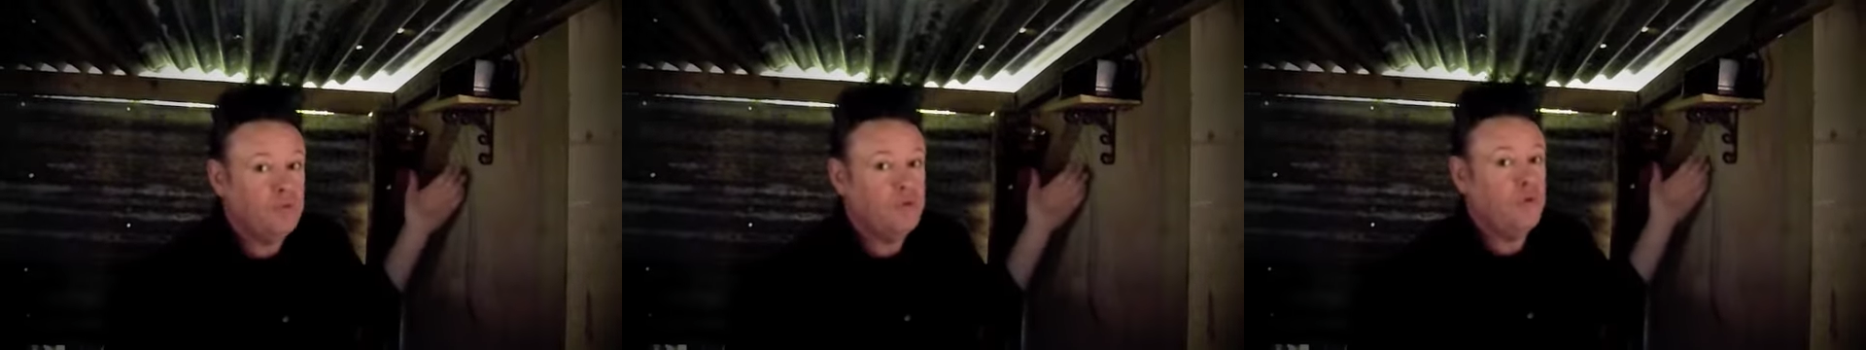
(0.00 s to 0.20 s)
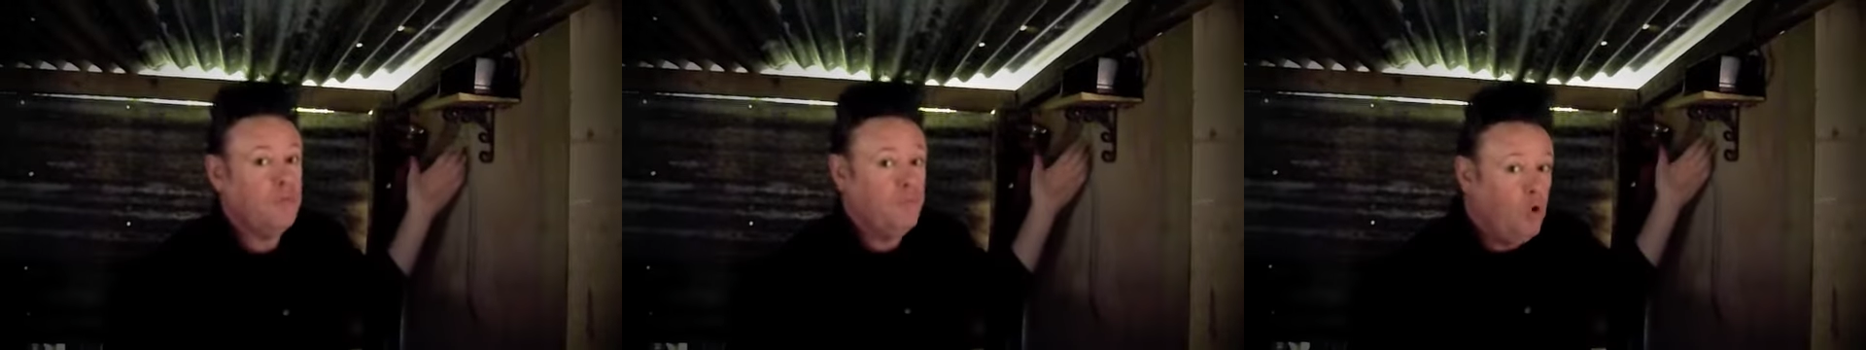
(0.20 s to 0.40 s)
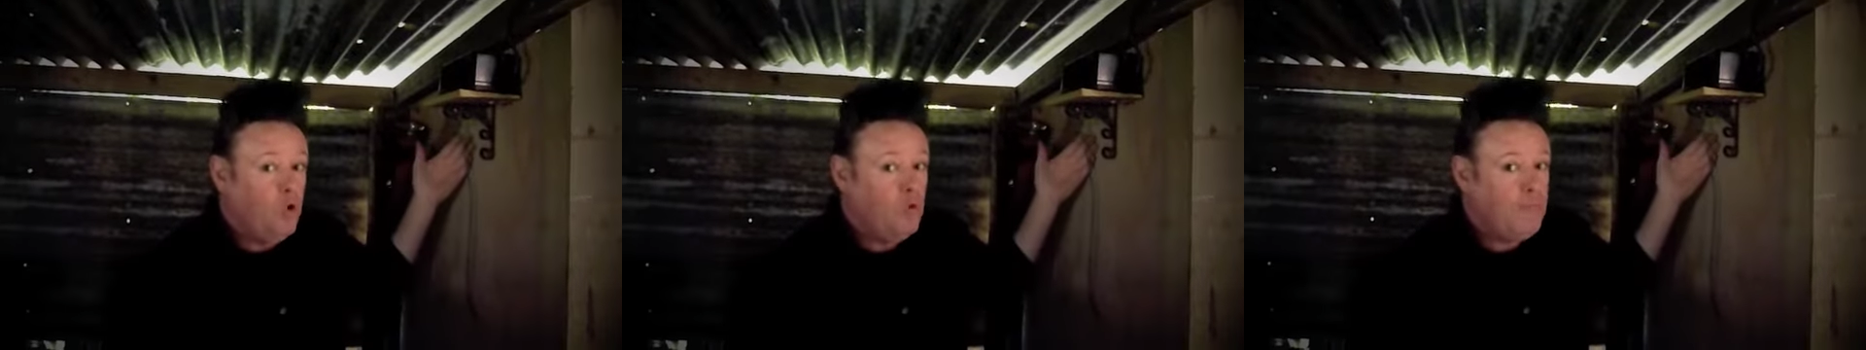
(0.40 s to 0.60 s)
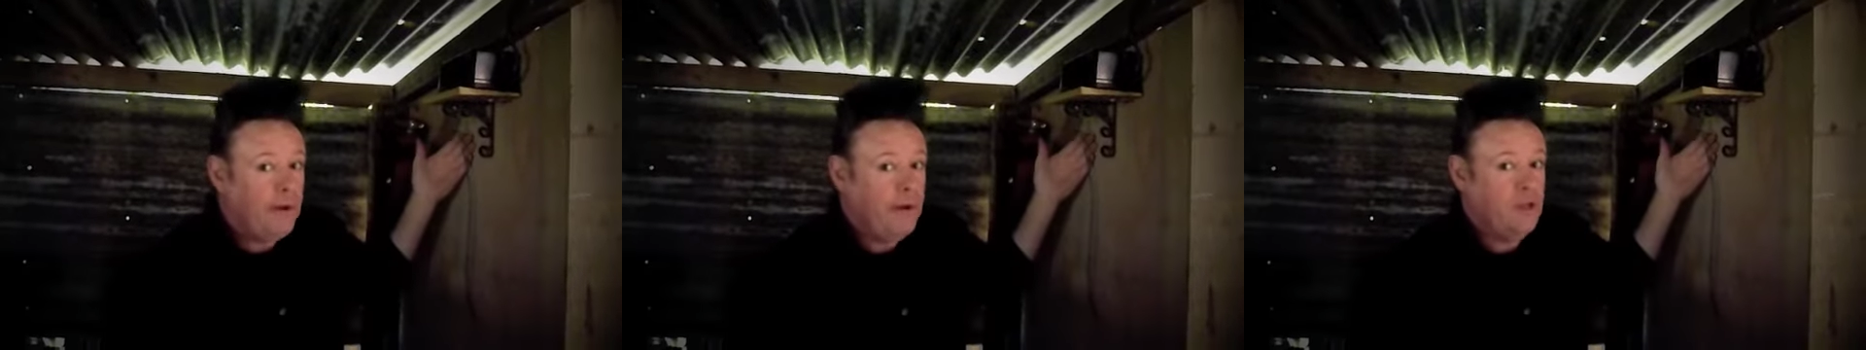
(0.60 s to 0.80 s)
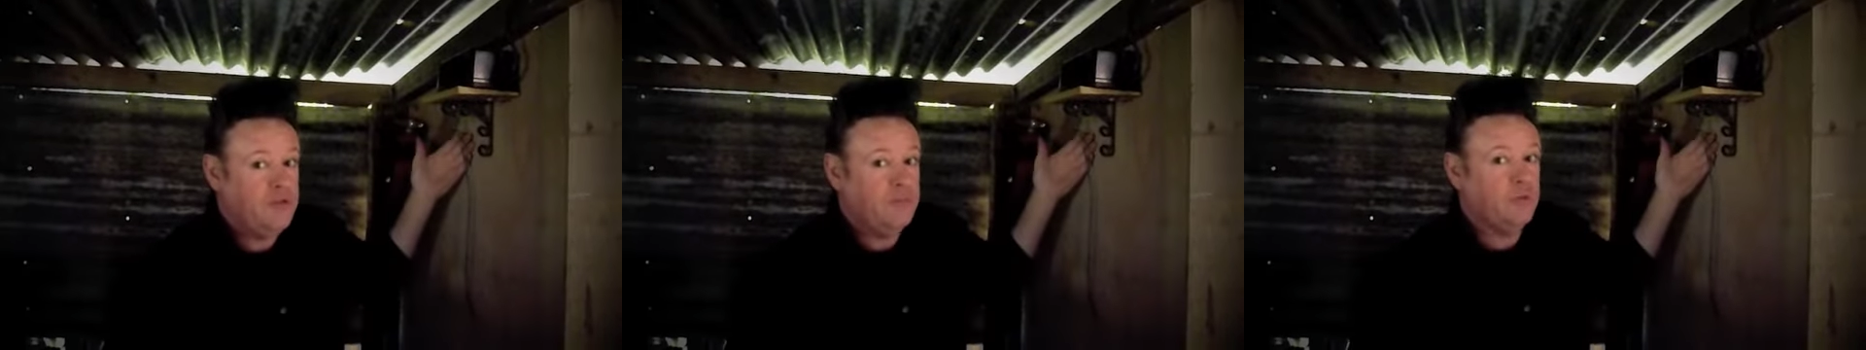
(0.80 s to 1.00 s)
to a more
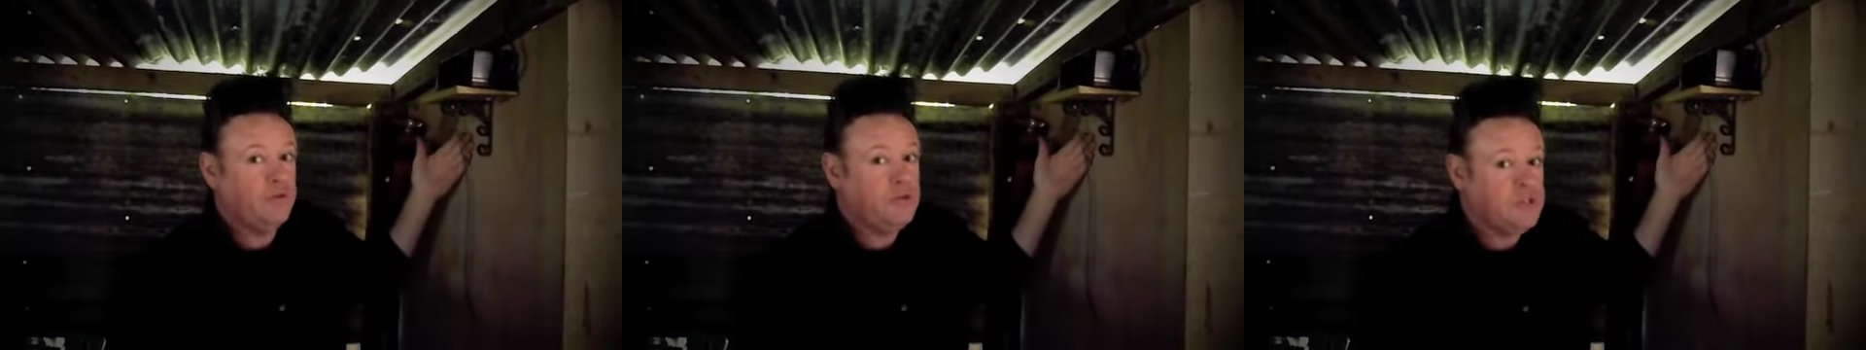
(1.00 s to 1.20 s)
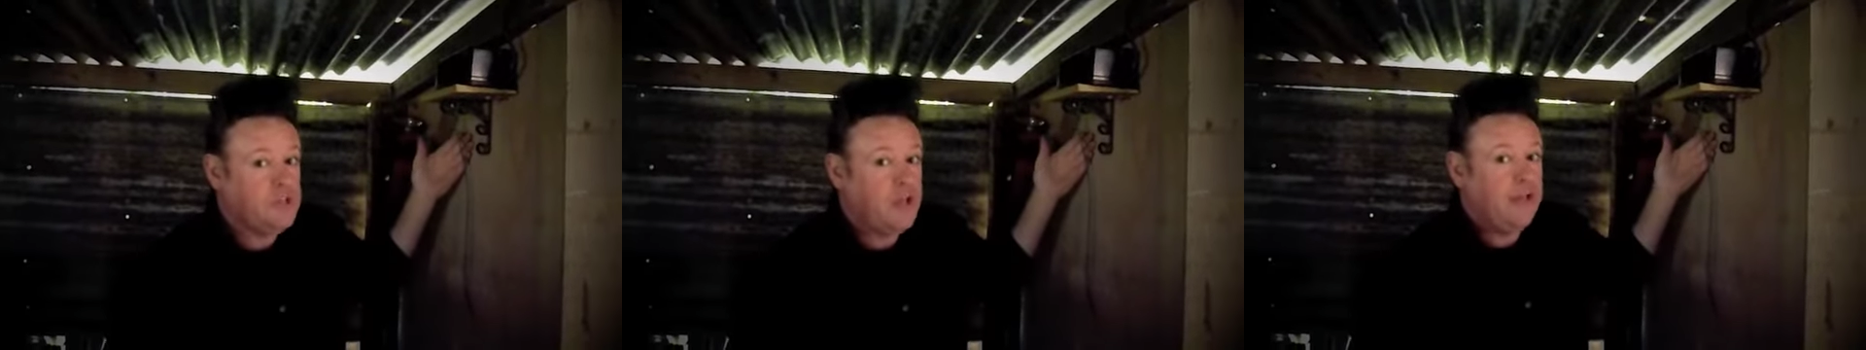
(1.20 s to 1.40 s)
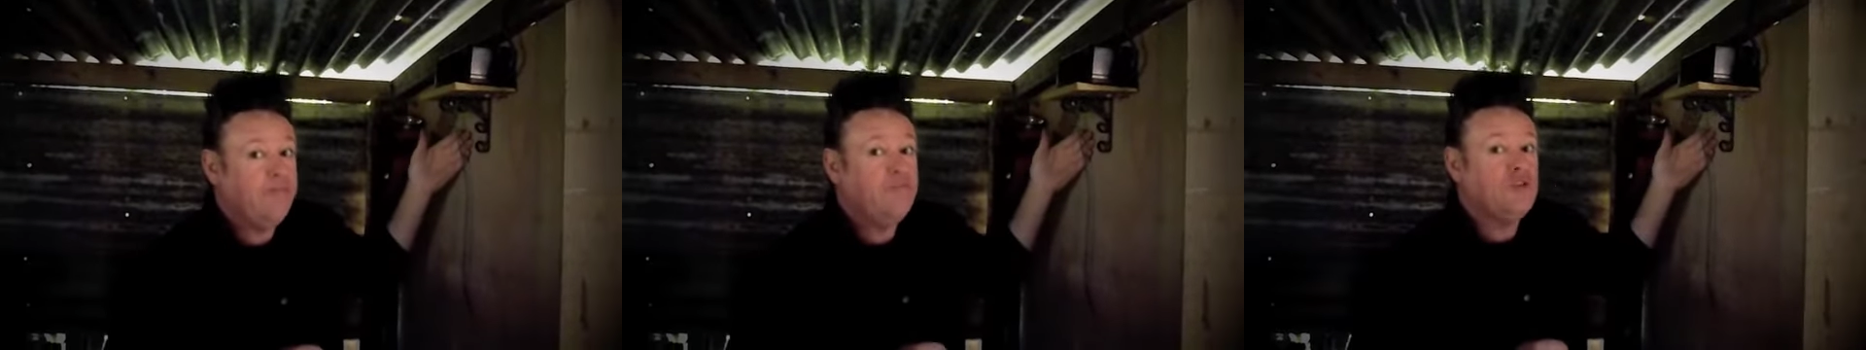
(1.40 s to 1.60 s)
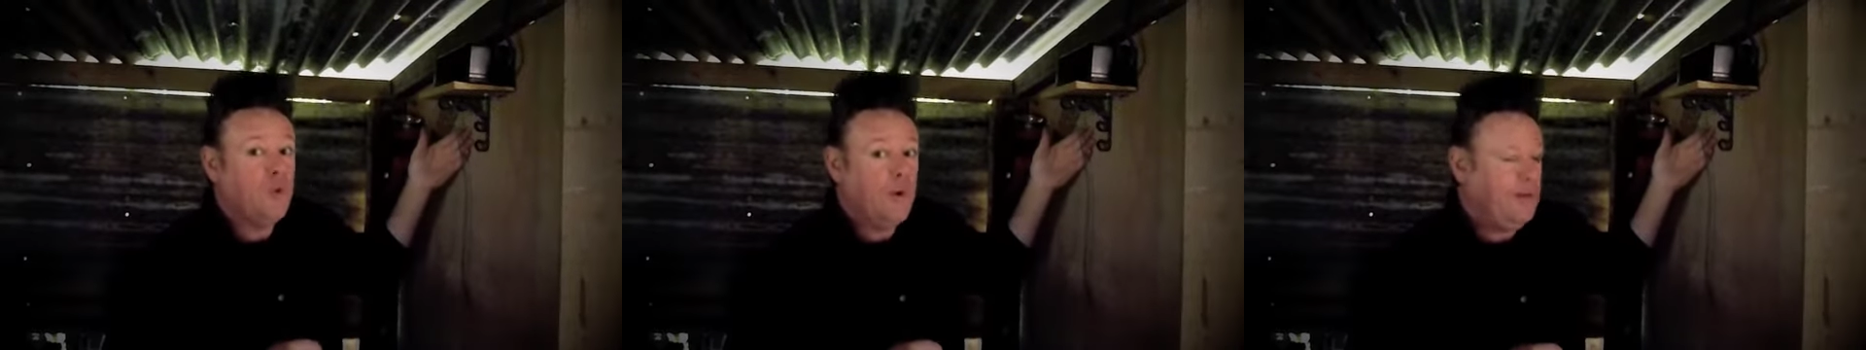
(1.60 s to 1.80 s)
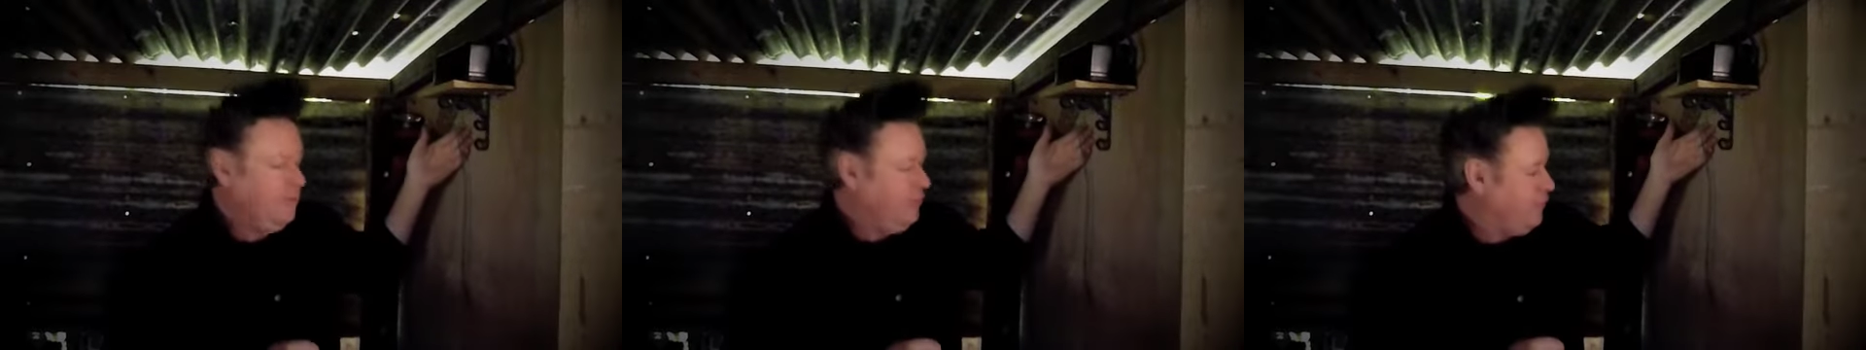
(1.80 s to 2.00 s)
manageable and safe
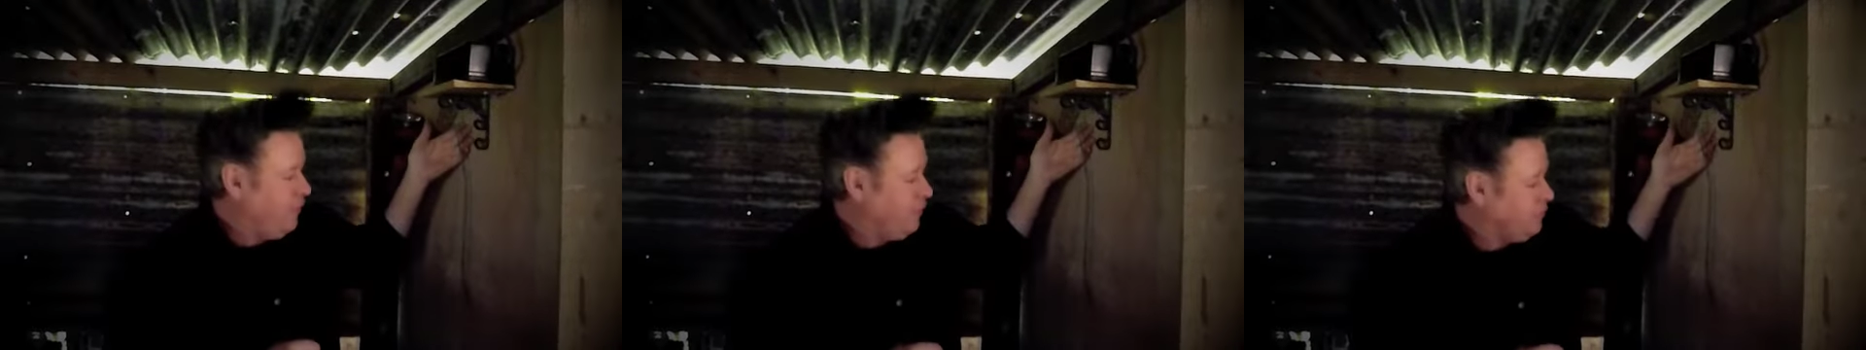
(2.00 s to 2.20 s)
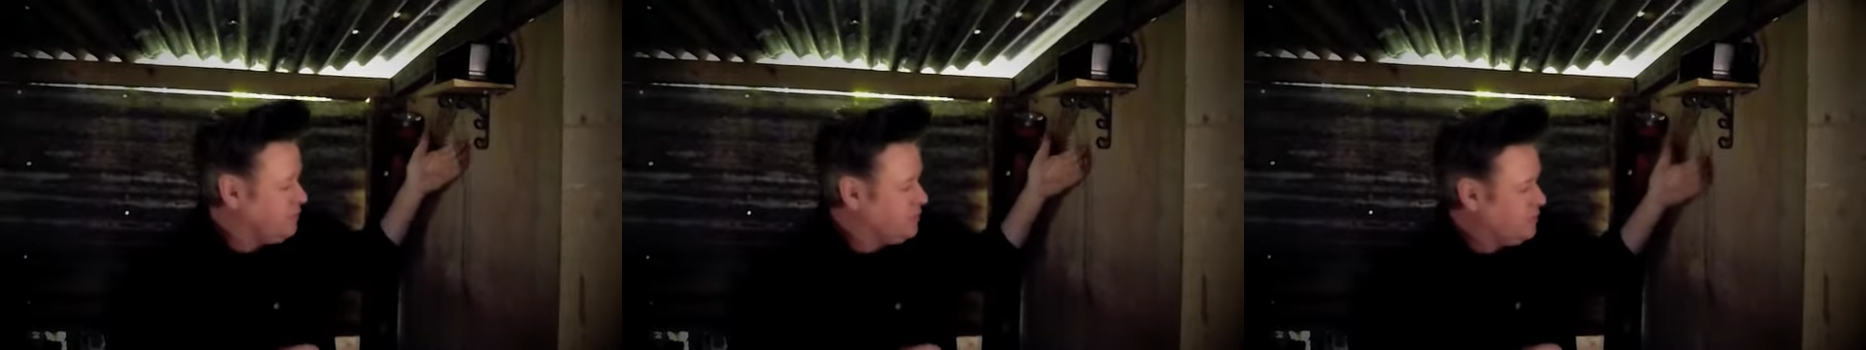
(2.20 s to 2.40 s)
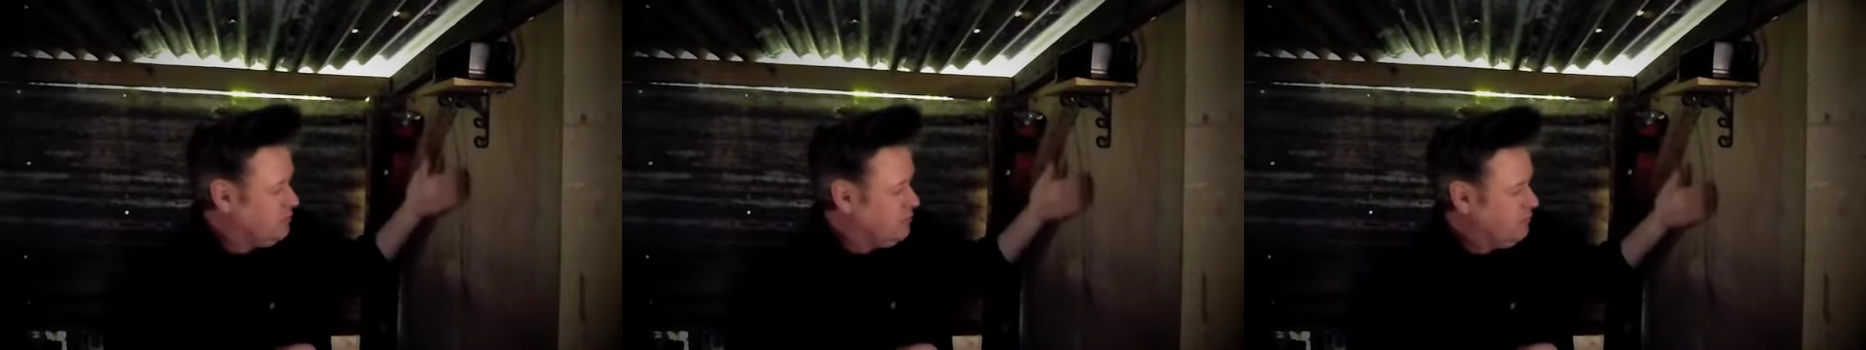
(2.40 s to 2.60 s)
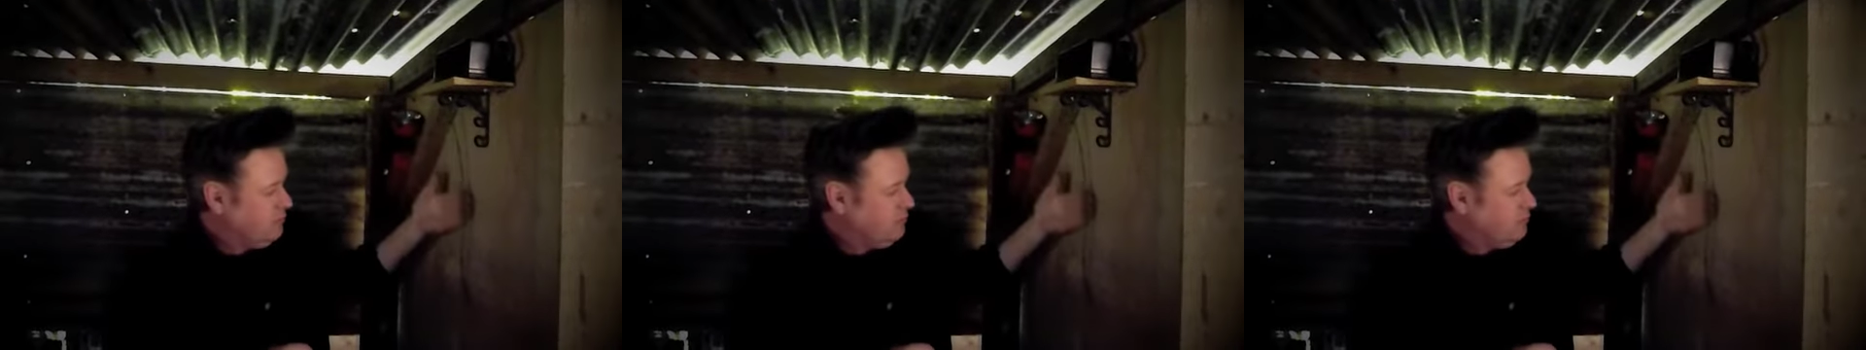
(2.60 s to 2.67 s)
12 volts.